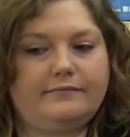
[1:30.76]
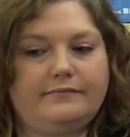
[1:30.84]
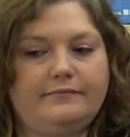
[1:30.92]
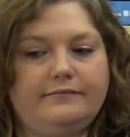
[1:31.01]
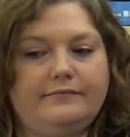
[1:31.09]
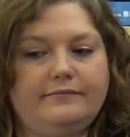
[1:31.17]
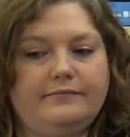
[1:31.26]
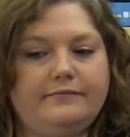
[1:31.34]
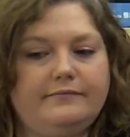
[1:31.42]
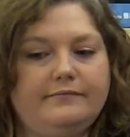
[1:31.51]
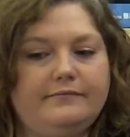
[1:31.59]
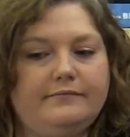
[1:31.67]

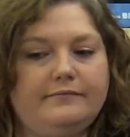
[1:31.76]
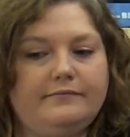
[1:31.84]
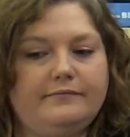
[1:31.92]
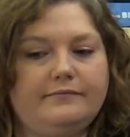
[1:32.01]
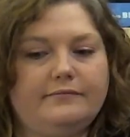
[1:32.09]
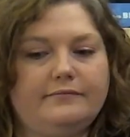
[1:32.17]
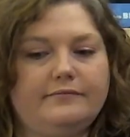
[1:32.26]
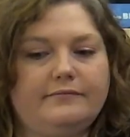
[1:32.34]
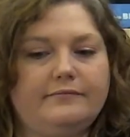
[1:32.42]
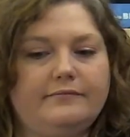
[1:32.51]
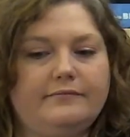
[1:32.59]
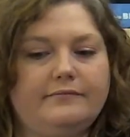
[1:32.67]

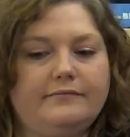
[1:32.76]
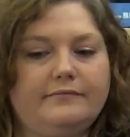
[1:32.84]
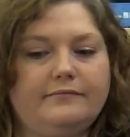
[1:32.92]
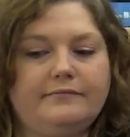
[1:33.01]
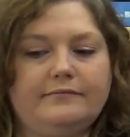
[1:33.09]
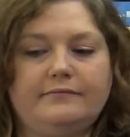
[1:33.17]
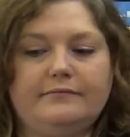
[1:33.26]
This person isn't speaking.